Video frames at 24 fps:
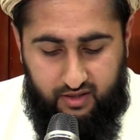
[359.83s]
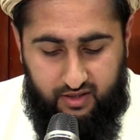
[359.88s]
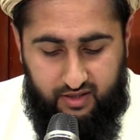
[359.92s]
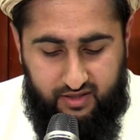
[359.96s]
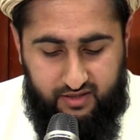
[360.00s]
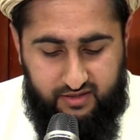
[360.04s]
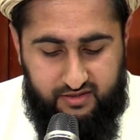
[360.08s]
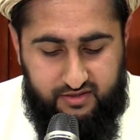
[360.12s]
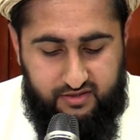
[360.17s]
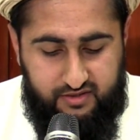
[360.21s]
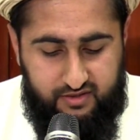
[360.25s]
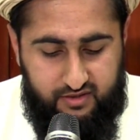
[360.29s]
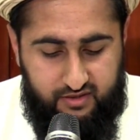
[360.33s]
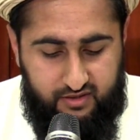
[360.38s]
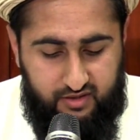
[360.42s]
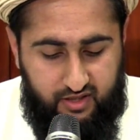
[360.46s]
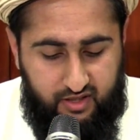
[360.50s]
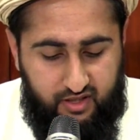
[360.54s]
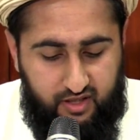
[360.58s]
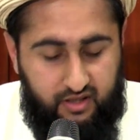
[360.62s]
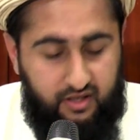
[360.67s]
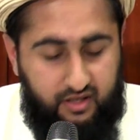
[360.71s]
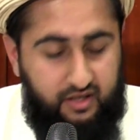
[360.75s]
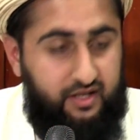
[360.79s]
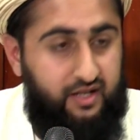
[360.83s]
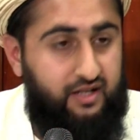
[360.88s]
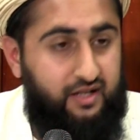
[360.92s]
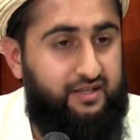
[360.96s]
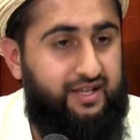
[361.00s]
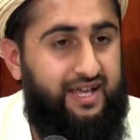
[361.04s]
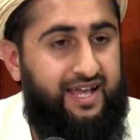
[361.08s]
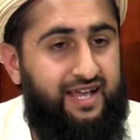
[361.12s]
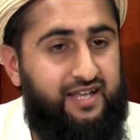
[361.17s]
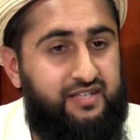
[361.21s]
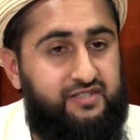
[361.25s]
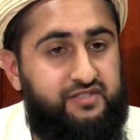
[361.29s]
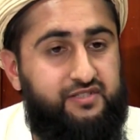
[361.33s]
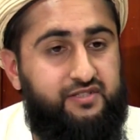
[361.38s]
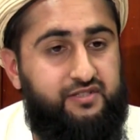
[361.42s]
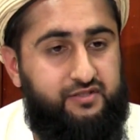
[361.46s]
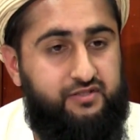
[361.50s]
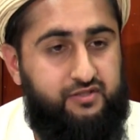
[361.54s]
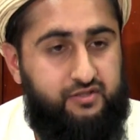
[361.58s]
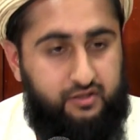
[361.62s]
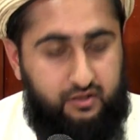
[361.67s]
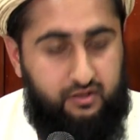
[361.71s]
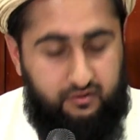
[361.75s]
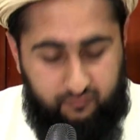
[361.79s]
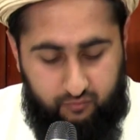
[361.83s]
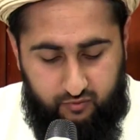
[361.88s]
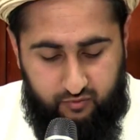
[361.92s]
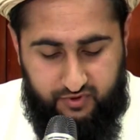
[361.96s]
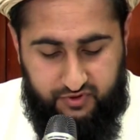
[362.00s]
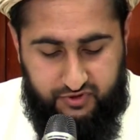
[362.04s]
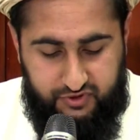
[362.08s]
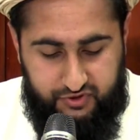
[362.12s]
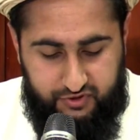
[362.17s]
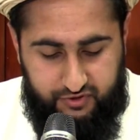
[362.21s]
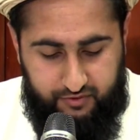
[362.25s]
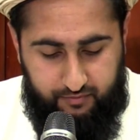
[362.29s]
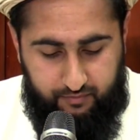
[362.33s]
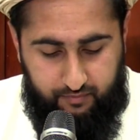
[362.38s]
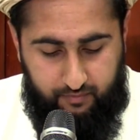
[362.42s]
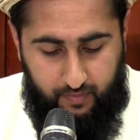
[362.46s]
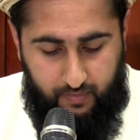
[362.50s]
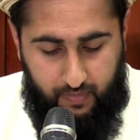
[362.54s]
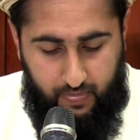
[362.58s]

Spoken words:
is the kernel, the essence of worship.